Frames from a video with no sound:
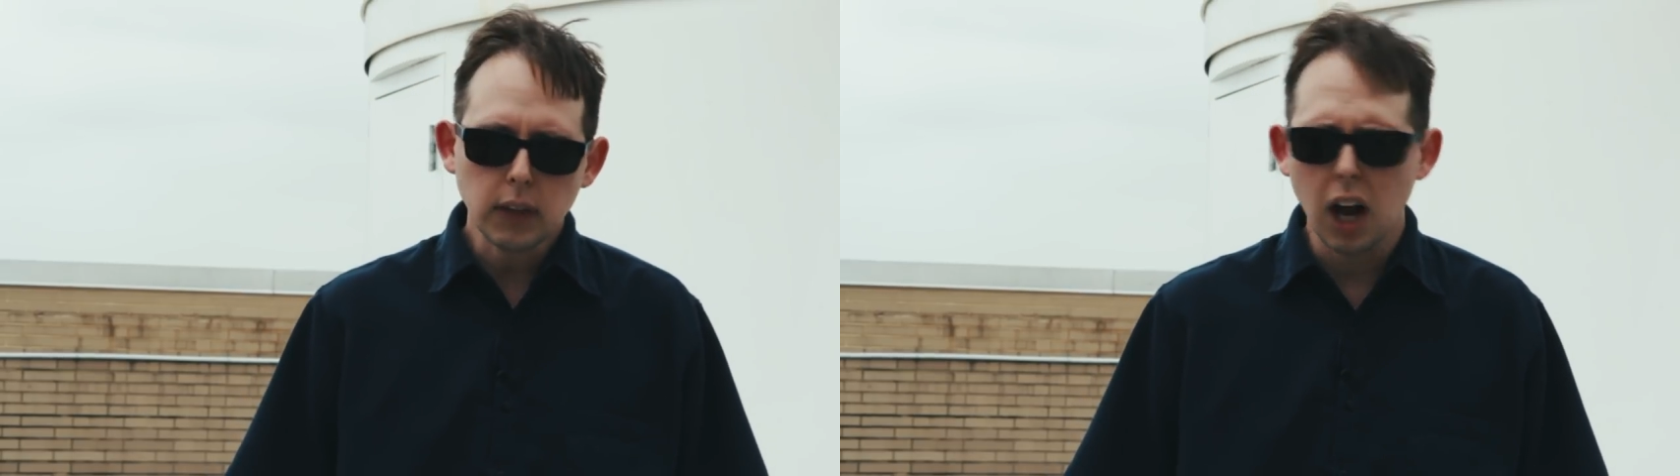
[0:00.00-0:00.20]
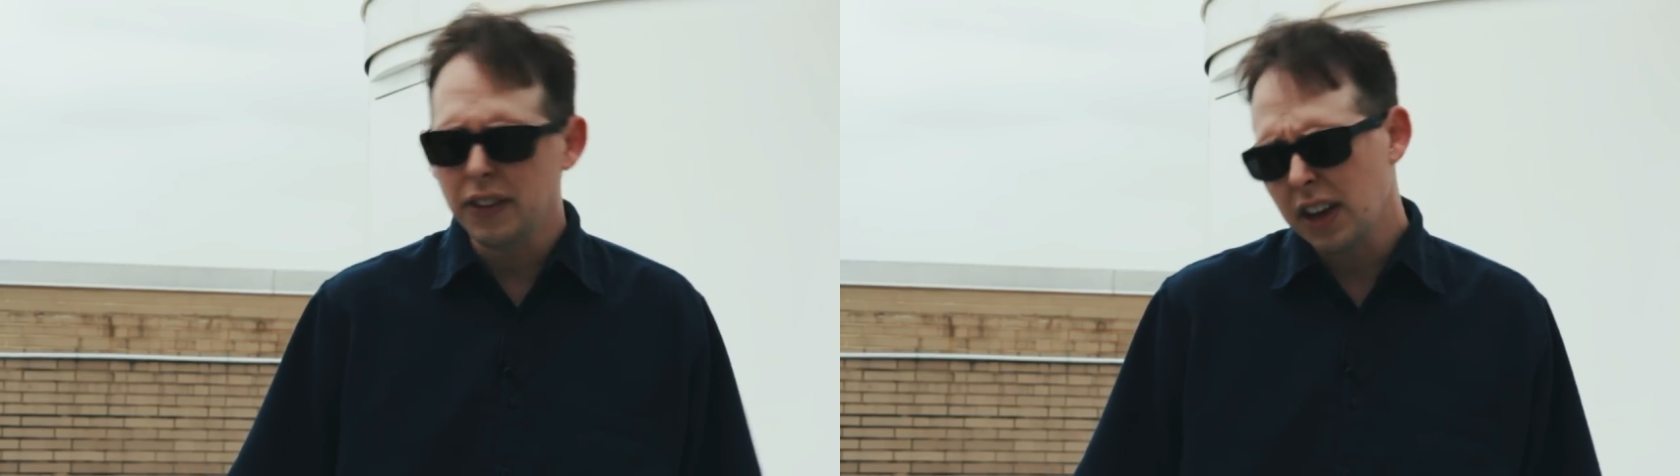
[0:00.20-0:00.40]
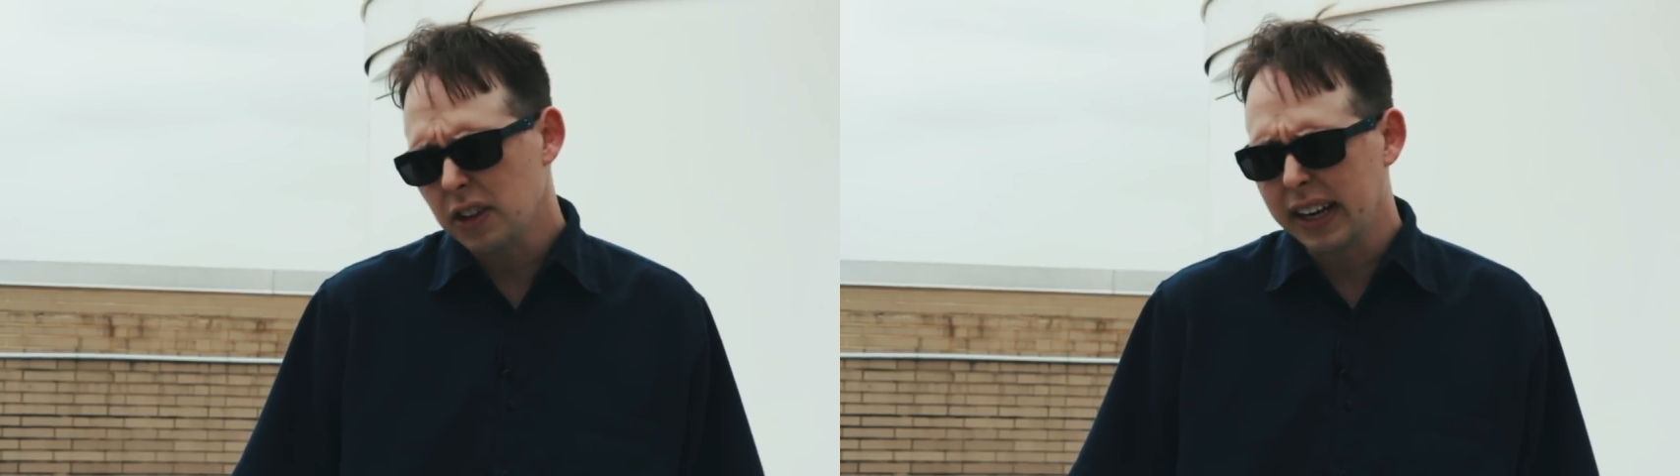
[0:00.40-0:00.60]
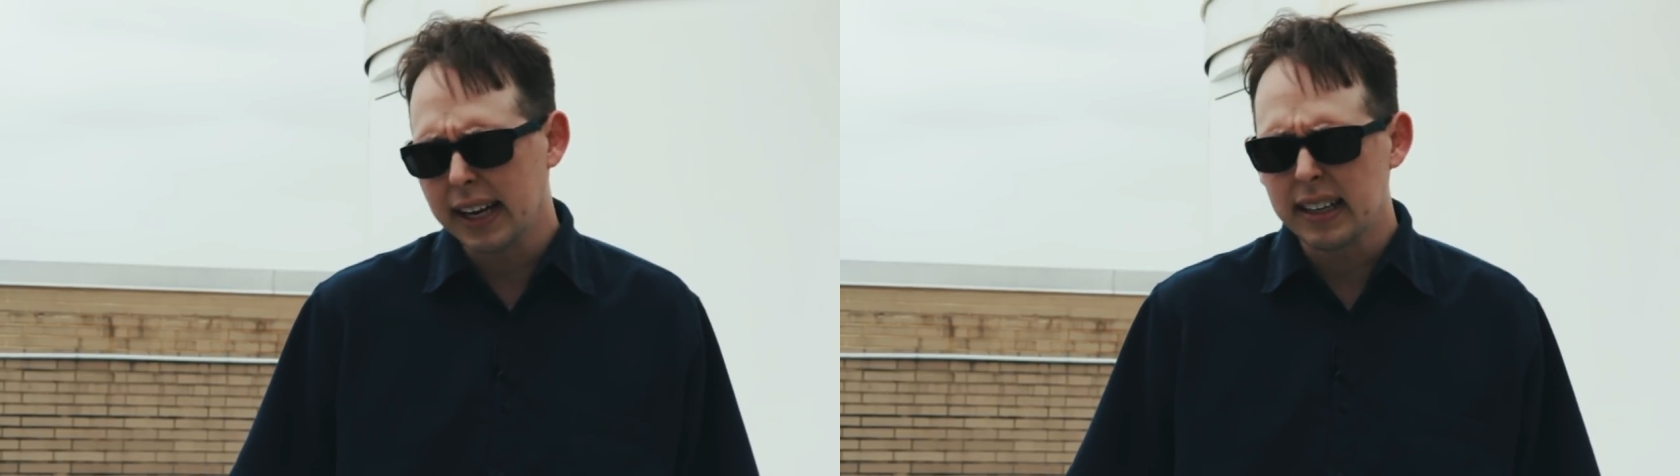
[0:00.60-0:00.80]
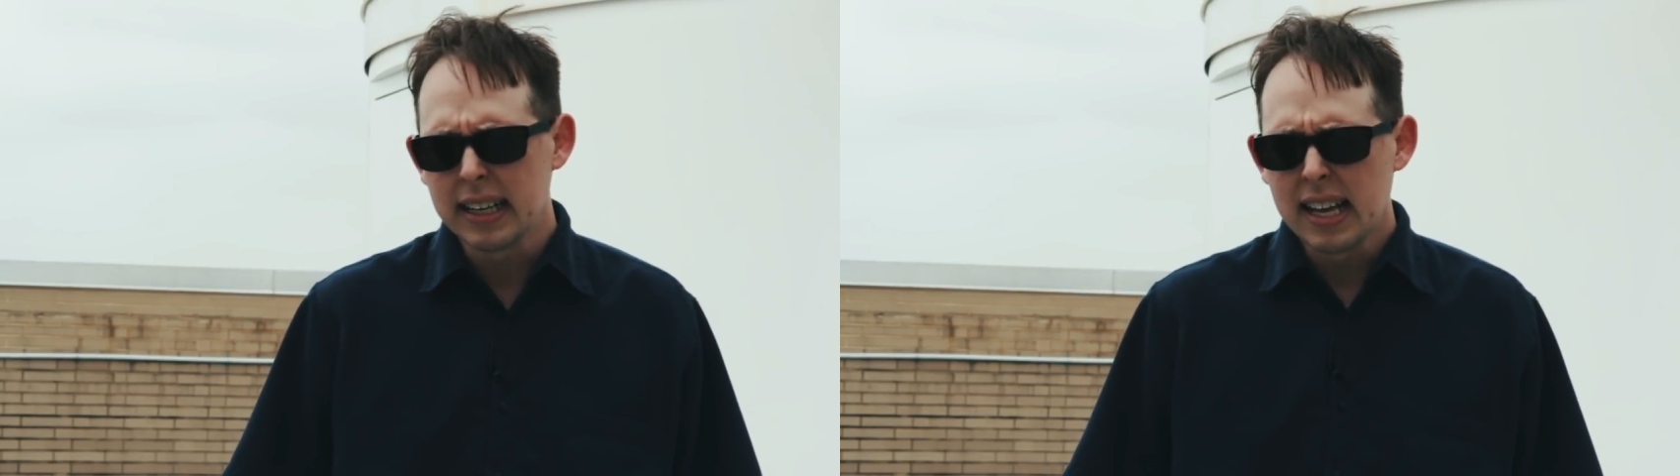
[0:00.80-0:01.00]
On the other
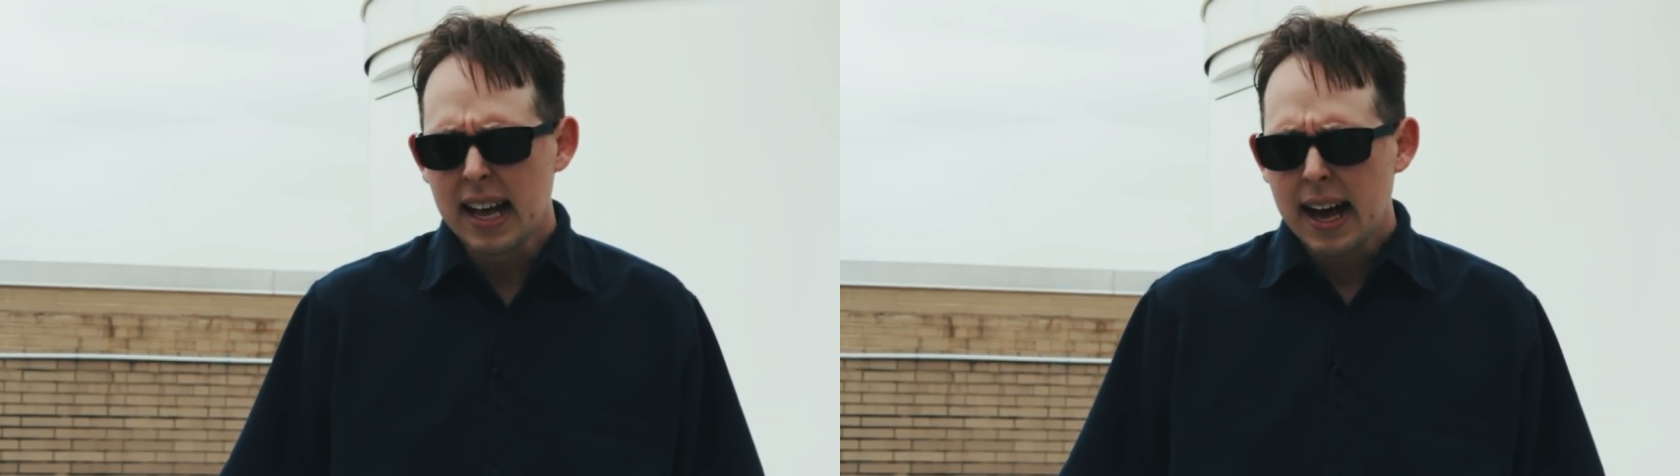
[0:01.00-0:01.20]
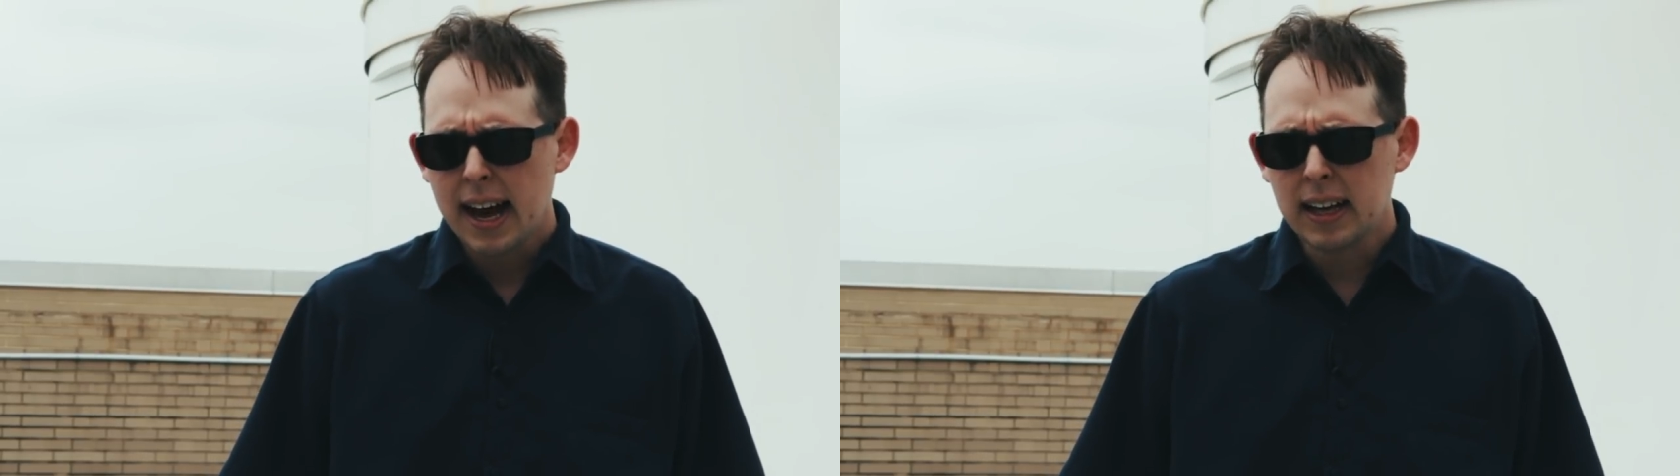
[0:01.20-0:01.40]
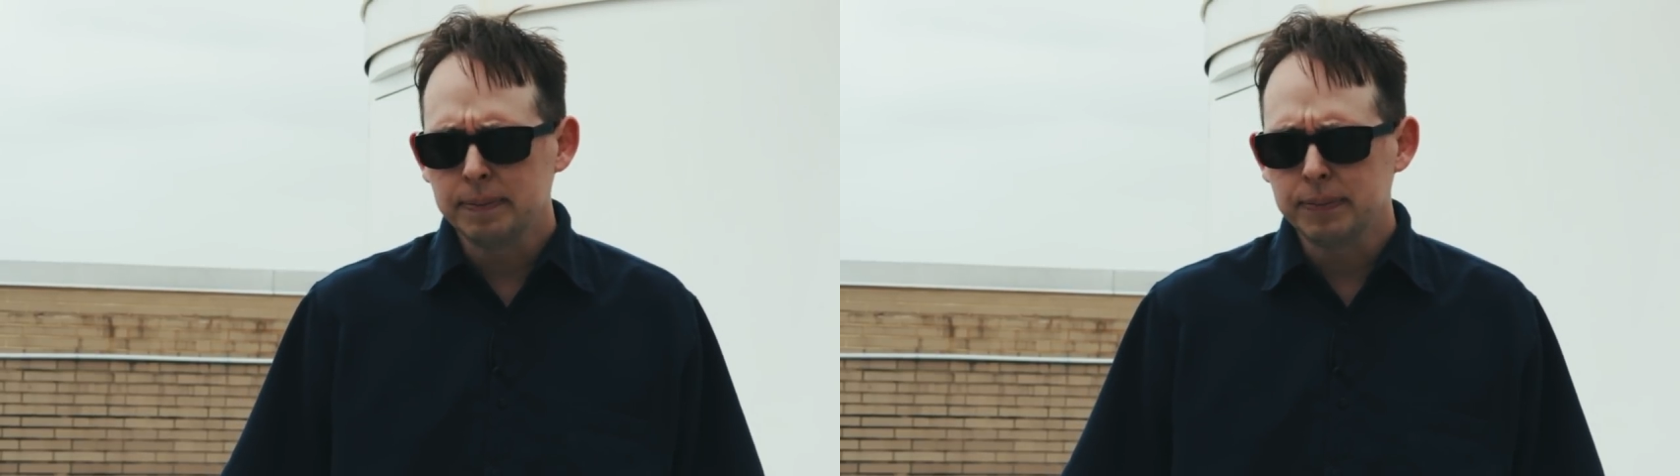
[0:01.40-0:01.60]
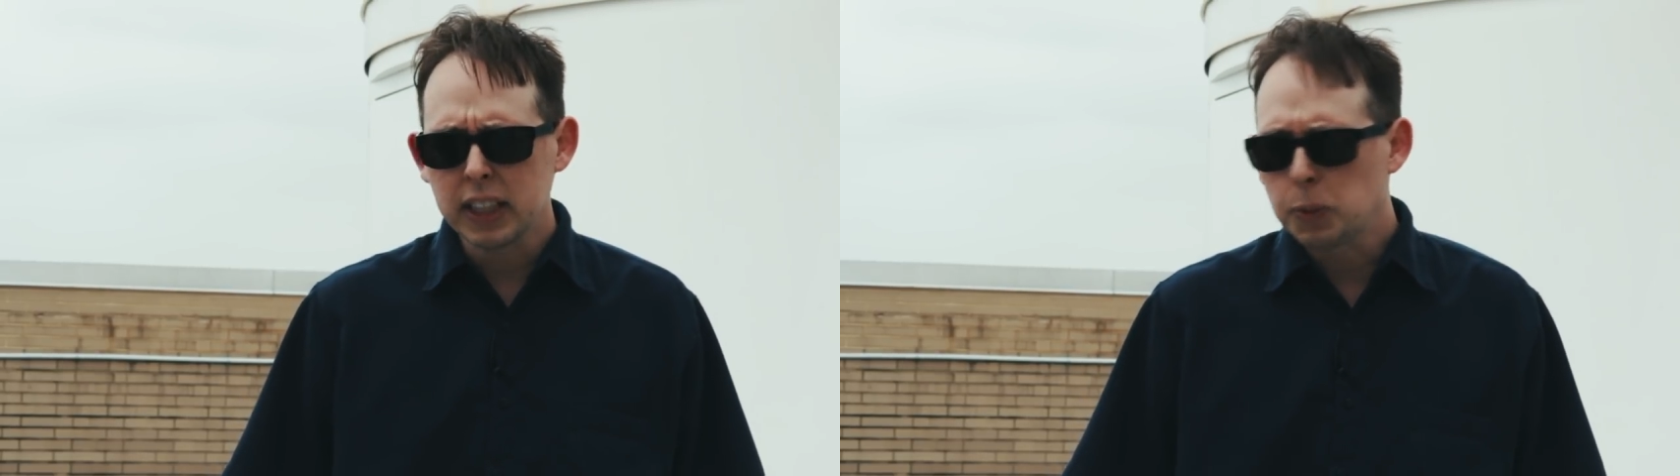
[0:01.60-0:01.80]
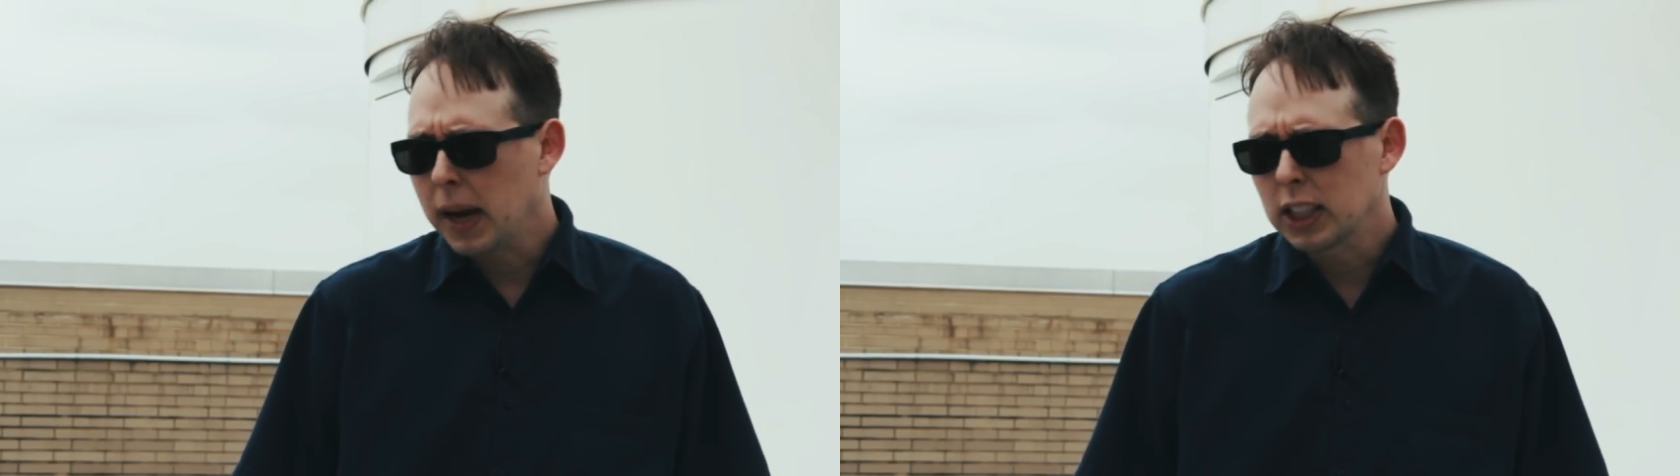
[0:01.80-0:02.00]
hand,
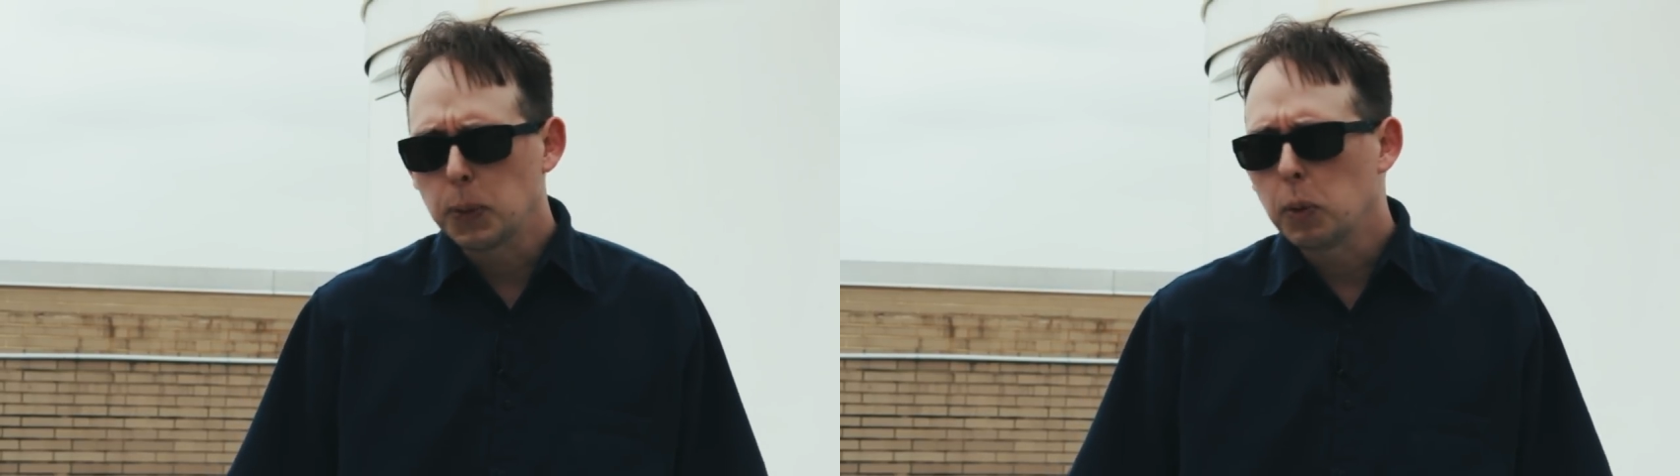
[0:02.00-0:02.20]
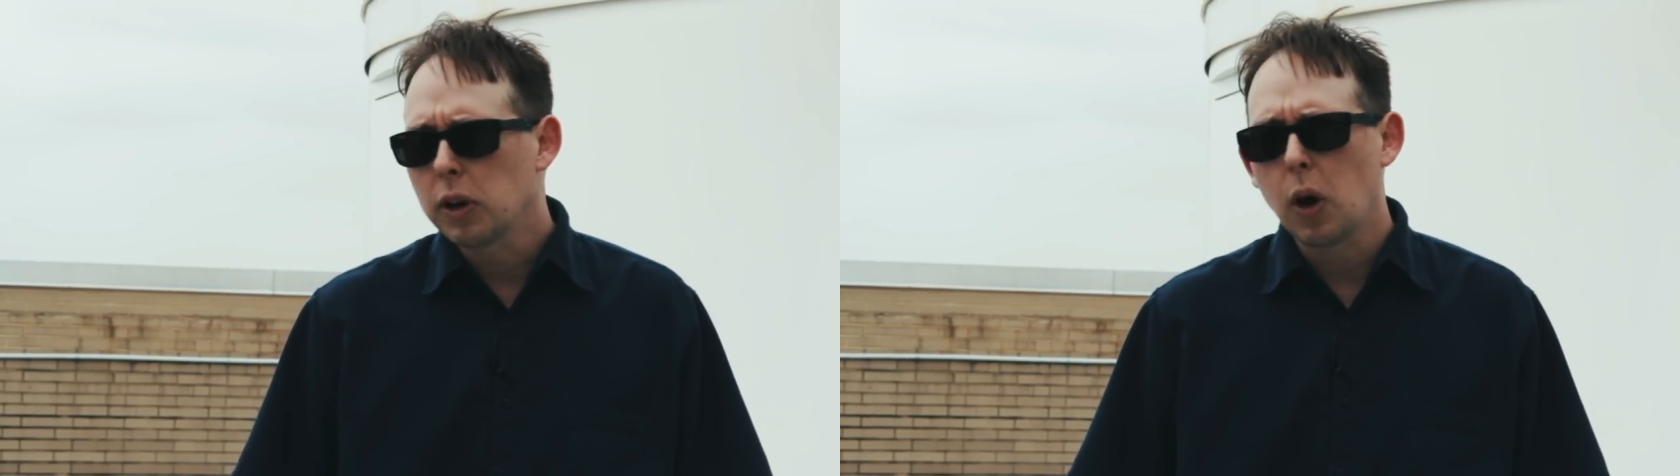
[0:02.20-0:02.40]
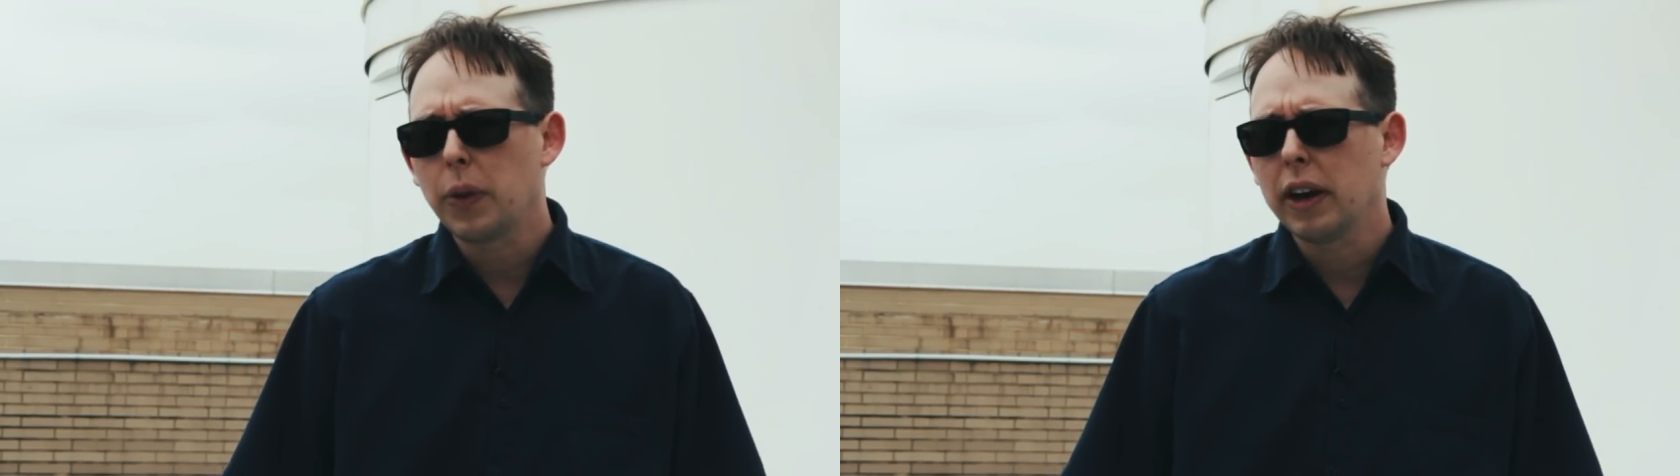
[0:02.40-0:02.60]
it's possible we'll go